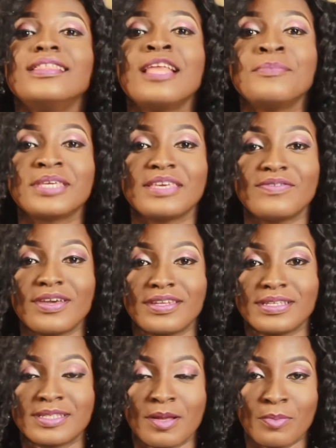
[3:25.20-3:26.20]
Let me give you an
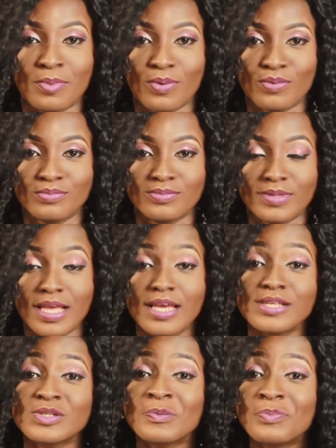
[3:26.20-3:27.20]
example.
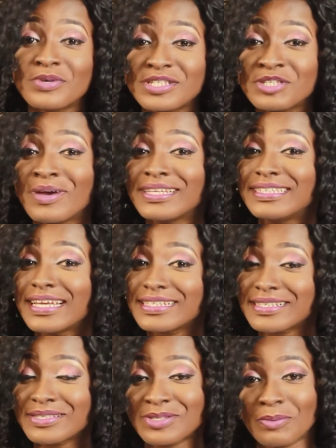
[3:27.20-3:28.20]
Supposing you are
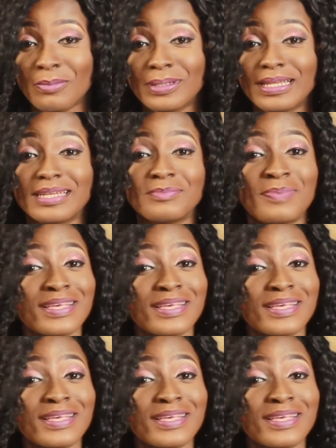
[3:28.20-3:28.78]
dating somebody and the